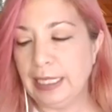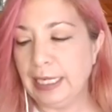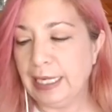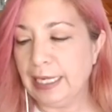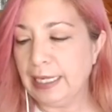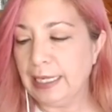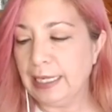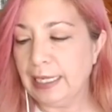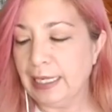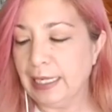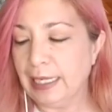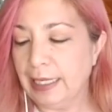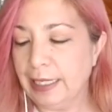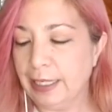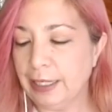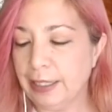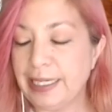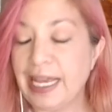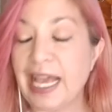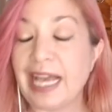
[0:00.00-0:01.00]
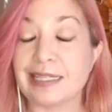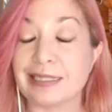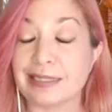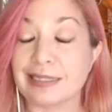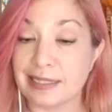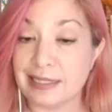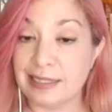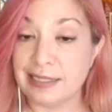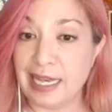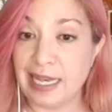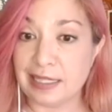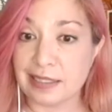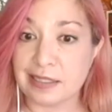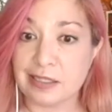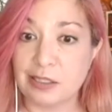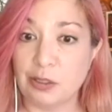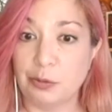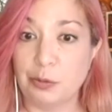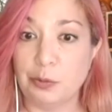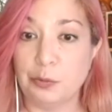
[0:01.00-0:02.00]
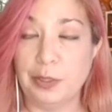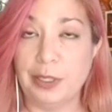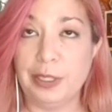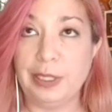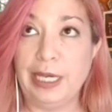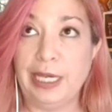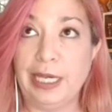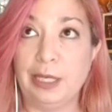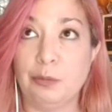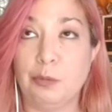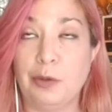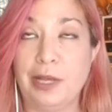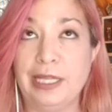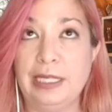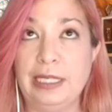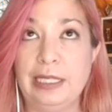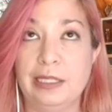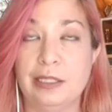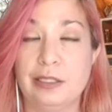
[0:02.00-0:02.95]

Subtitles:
Yeah. Yes. So it went